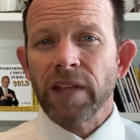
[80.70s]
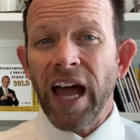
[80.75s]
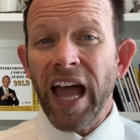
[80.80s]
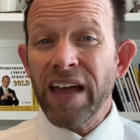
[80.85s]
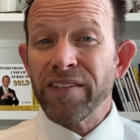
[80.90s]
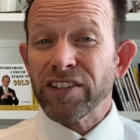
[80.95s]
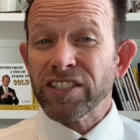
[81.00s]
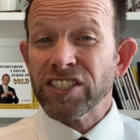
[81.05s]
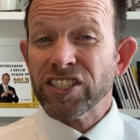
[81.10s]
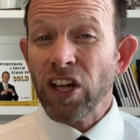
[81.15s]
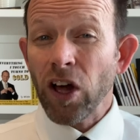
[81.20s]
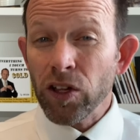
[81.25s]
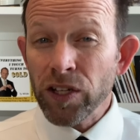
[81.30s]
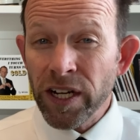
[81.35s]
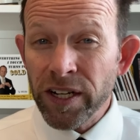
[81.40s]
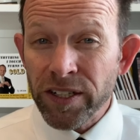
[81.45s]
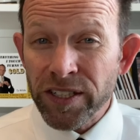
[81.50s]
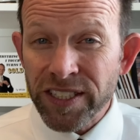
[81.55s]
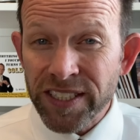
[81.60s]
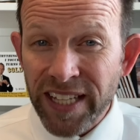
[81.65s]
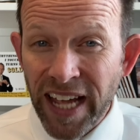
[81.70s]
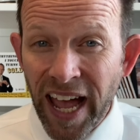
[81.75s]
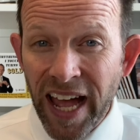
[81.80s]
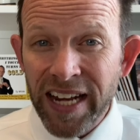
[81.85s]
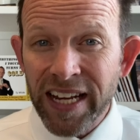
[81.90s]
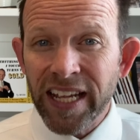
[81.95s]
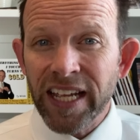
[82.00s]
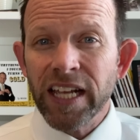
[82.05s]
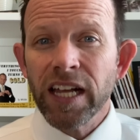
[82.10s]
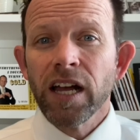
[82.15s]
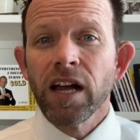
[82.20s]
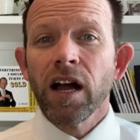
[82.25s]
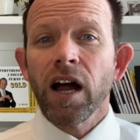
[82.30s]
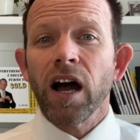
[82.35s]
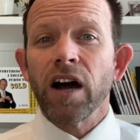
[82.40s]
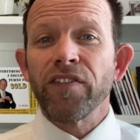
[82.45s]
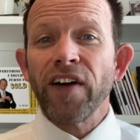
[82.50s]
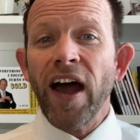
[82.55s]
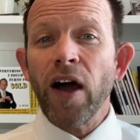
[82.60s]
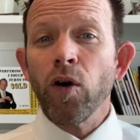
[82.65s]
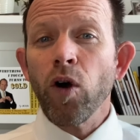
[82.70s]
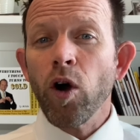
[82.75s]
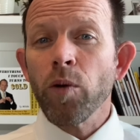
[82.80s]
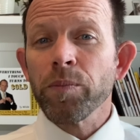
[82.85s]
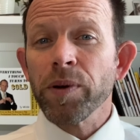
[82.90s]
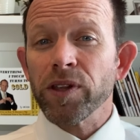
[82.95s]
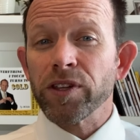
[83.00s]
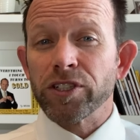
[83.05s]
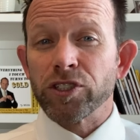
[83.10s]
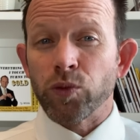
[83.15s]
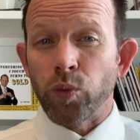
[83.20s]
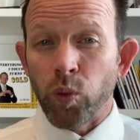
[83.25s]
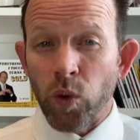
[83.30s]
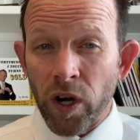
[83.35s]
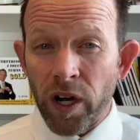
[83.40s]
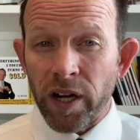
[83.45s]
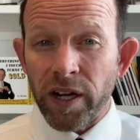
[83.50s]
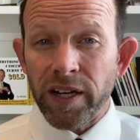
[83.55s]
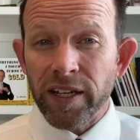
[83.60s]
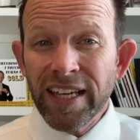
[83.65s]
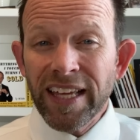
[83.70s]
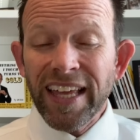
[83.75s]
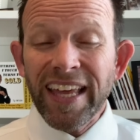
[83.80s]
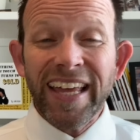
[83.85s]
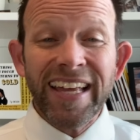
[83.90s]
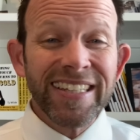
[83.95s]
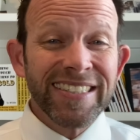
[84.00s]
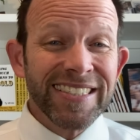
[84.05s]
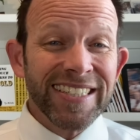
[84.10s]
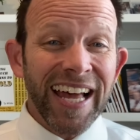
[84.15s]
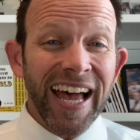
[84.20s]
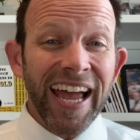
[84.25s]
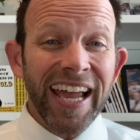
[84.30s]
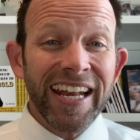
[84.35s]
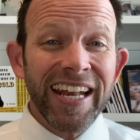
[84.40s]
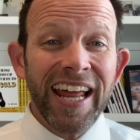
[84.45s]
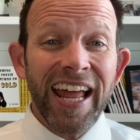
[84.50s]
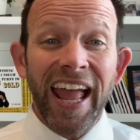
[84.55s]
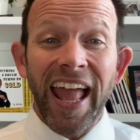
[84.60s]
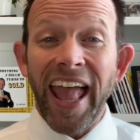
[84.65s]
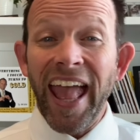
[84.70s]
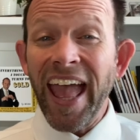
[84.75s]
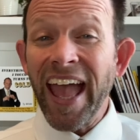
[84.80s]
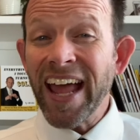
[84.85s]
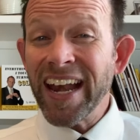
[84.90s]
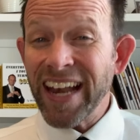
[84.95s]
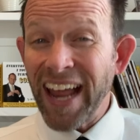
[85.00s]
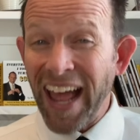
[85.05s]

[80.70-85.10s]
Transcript: I have a solid understanding of how home builders work, inside and